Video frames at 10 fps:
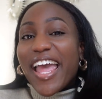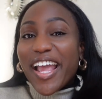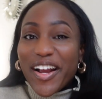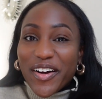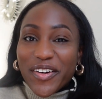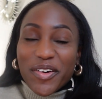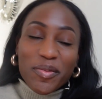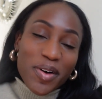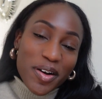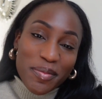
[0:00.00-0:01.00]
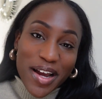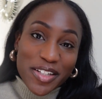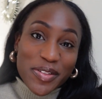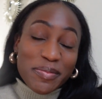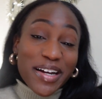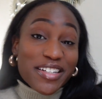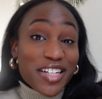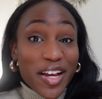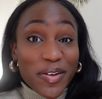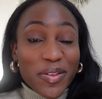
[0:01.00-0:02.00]
Hey girl, welcome back to my
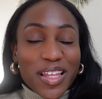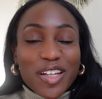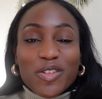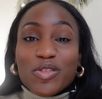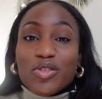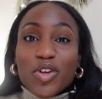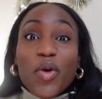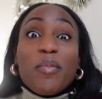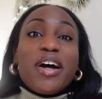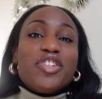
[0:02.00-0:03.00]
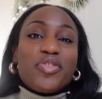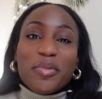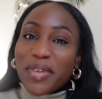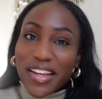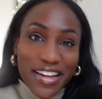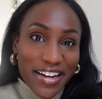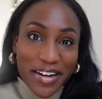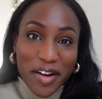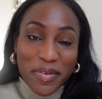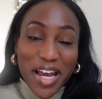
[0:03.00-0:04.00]
channel. Thank you so much for being here.
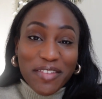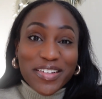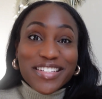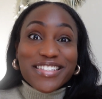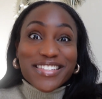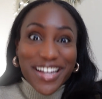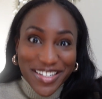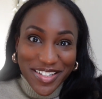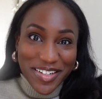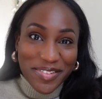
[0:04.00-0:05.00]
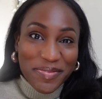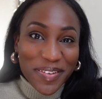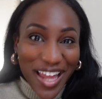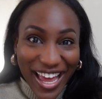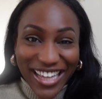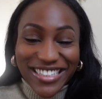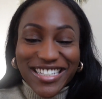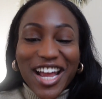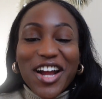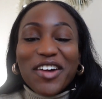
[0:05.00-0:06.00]
I've been having such a blast
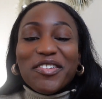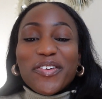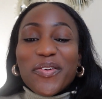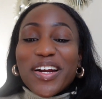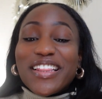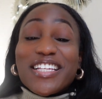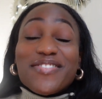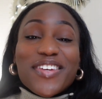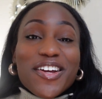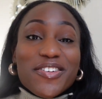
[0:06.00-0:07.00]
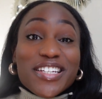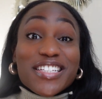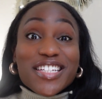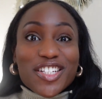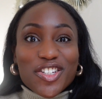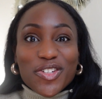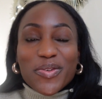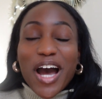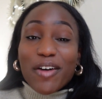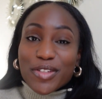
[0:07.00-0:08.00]
recording these videos and teaching you
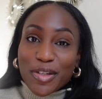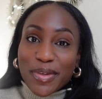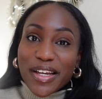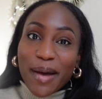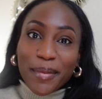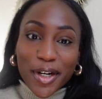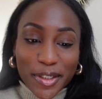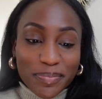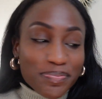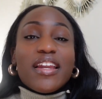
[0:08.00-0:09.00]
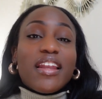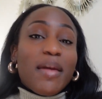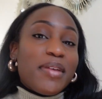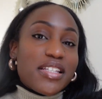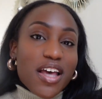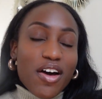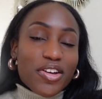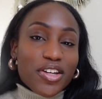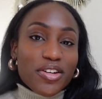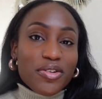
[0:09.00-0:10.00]
how to become her. Now let me tell
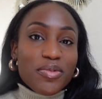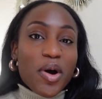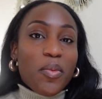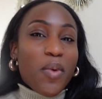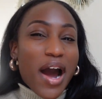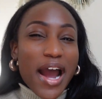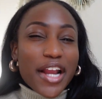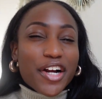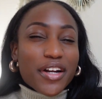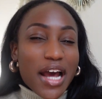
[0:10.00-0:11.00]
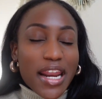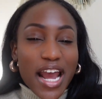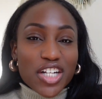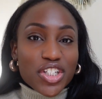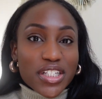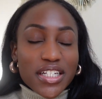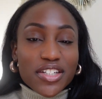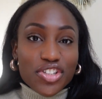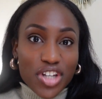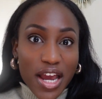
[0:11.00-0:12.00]
you why you're not actually
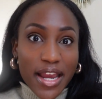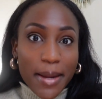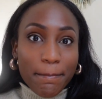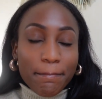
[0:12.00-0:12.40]
shy.